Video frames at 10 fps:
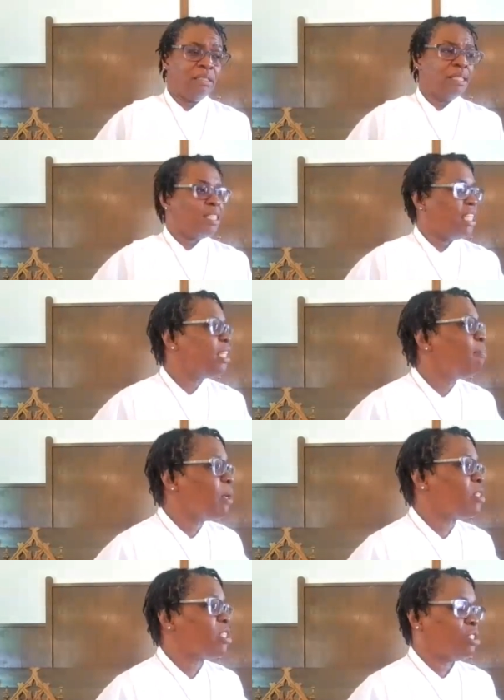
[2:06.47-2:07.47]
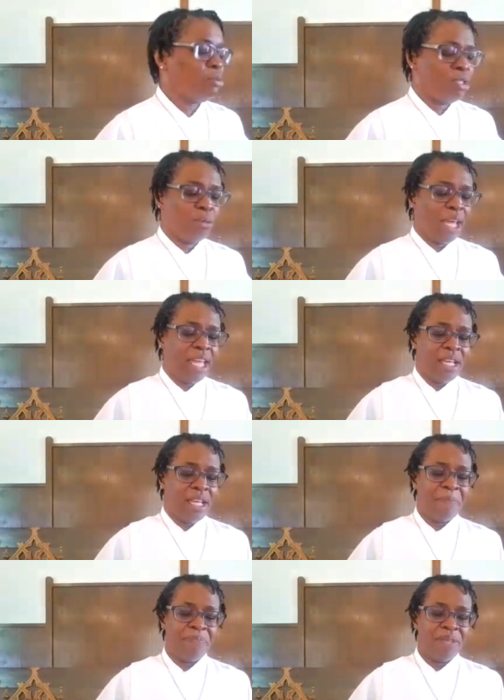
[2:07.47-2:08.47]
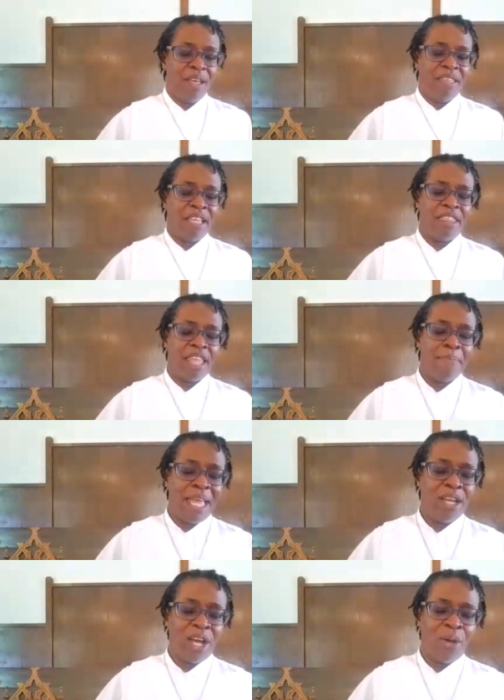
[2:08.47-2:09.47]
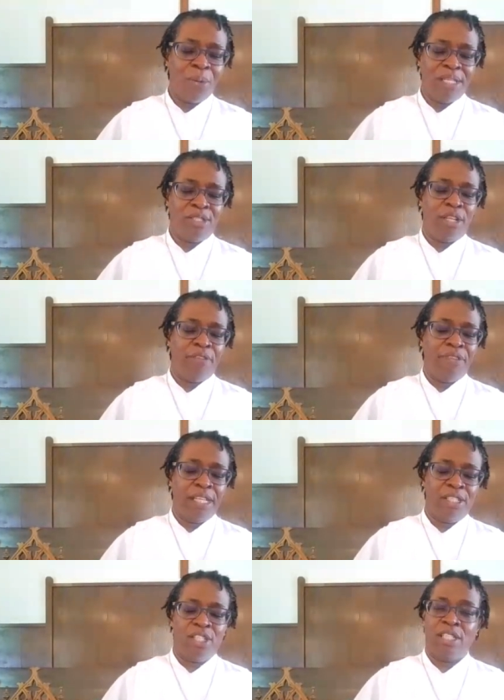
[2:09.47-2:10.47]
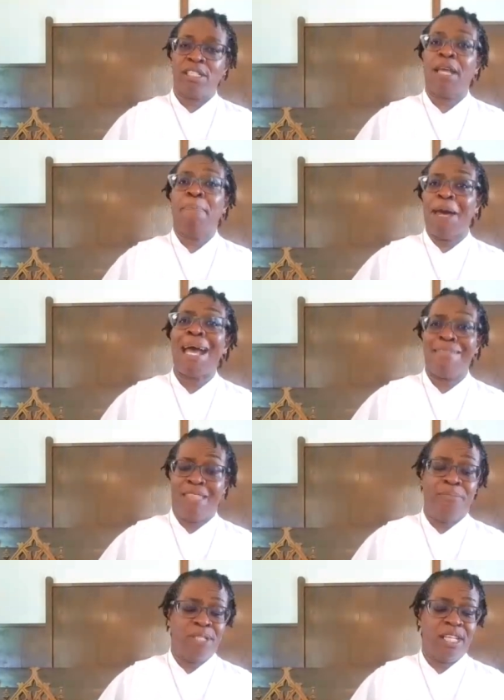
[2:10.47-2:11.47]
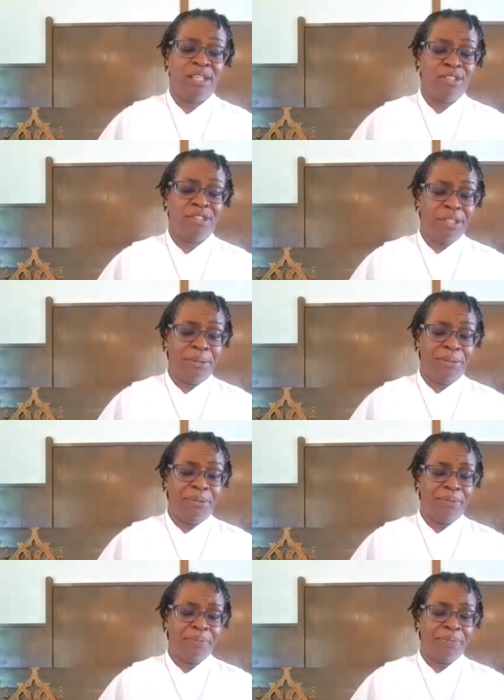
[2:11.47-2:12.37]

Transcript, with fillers: Send the multitudes away, that they may go into the villages and buy themselves food.